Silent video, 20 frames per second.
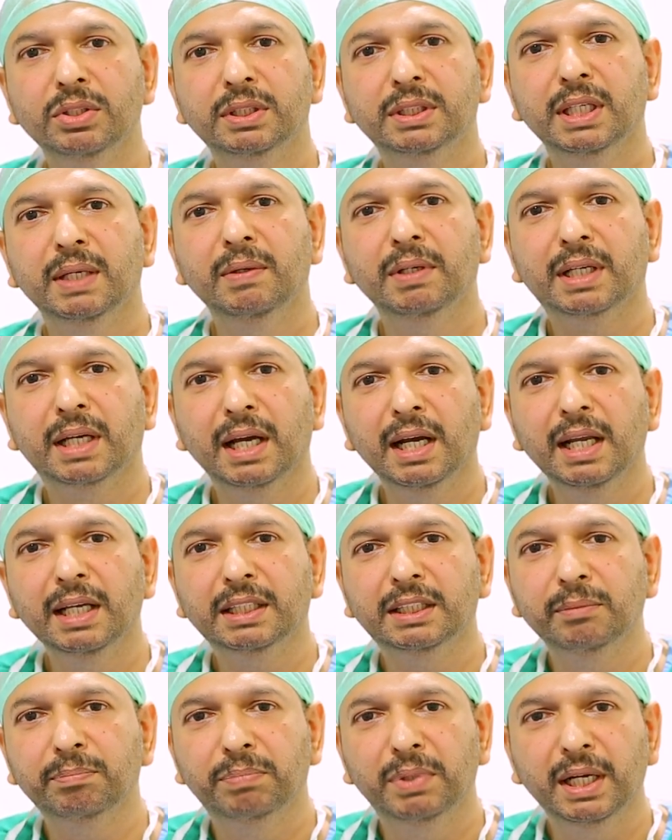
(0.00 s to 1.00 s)
They will
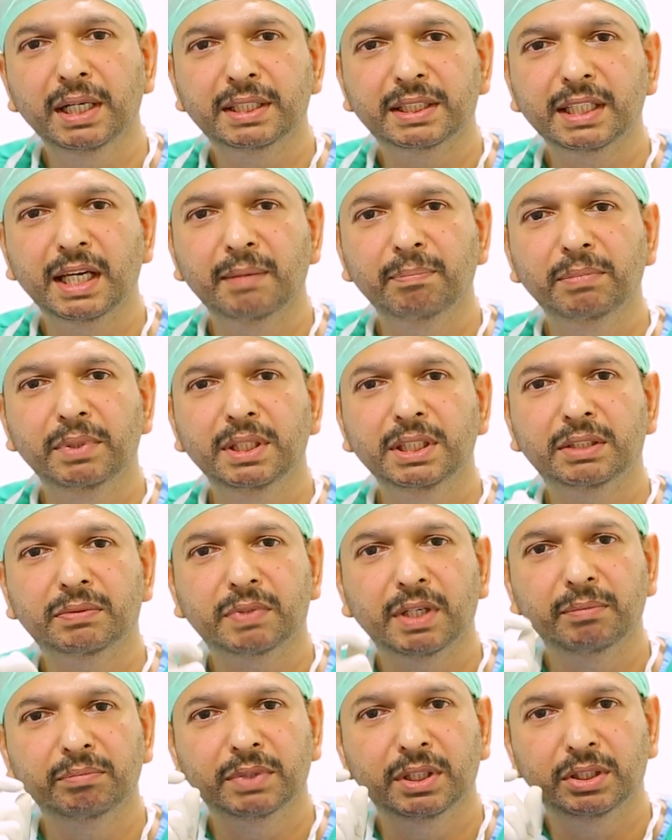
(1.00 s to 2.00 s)
collect the blood samples
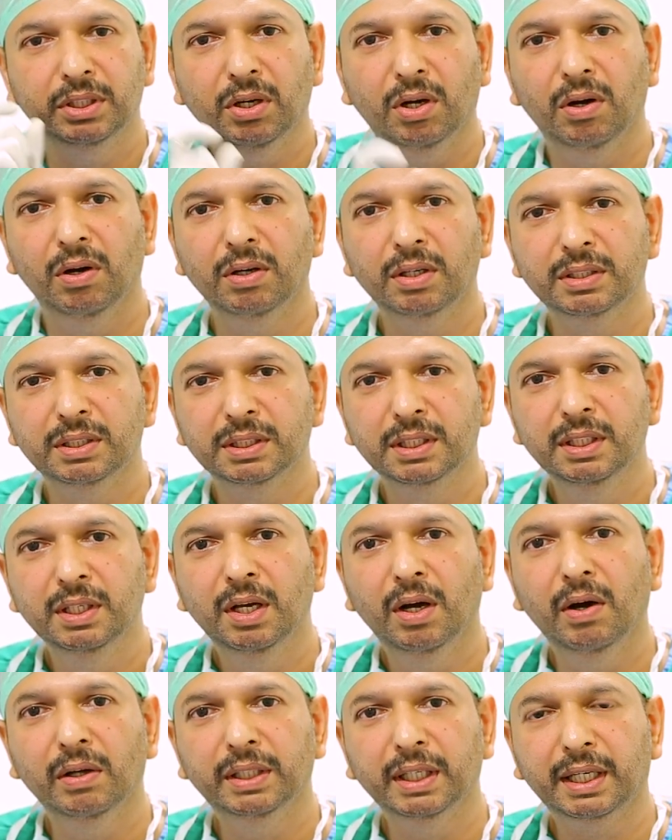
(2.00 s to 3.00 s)
from the dogs
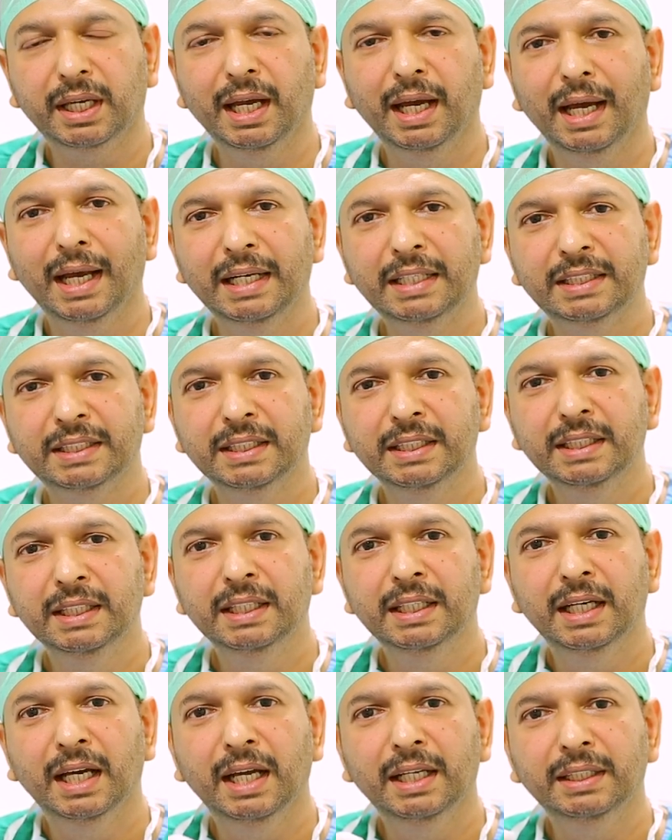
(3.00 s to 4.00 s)
or the cats
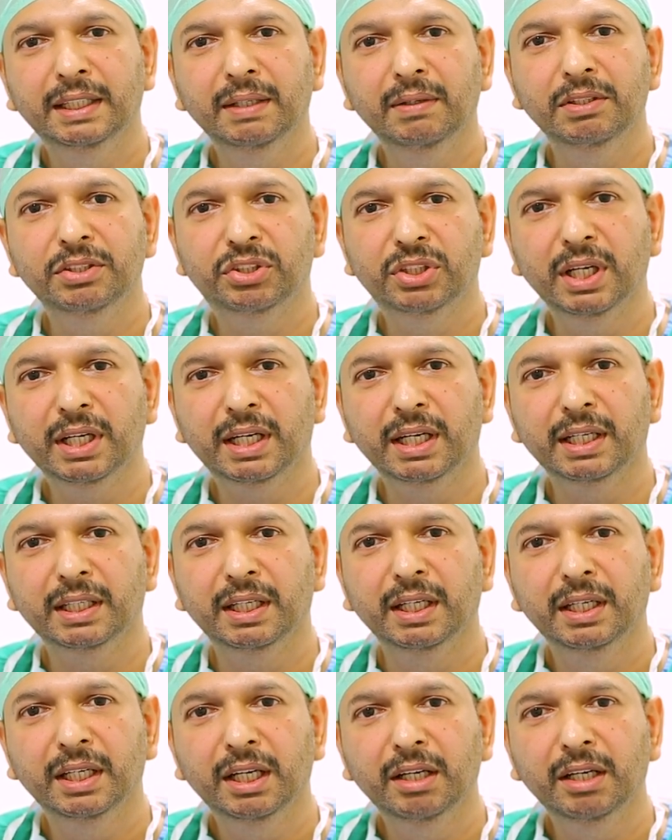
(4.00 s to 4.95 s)
and they will check it.